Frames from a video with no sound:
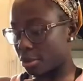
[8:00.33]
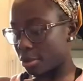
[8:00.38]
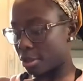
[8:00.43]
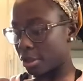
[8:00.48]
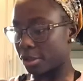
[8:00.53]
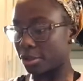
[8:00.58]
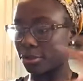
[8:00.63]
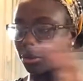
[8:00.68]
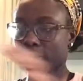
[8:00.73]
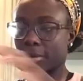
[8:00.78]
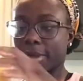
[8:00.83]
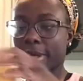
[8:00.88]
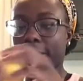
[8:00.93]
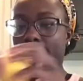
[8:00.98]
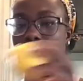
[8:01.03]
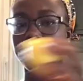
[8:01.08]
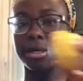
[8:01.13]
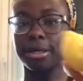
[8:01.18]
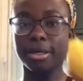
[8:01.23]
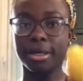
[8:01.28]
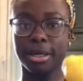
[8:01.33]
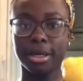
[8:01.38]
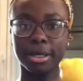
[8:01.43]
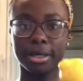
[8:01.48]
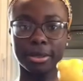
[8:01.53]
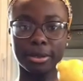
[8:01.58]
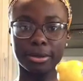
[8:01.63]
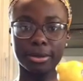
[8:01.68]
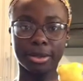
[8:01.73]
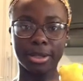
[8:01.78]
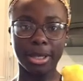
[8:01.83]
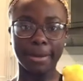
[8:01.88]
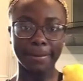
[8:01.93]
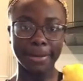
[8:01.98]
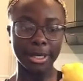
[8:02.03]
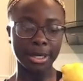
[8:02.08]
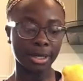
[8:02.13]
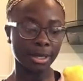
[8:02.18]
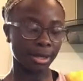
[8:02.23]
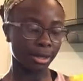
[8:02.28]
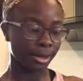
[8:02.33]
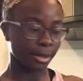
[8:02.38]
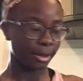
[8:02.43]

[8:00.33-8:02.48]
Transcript: Let's go ahead and cut our lemon.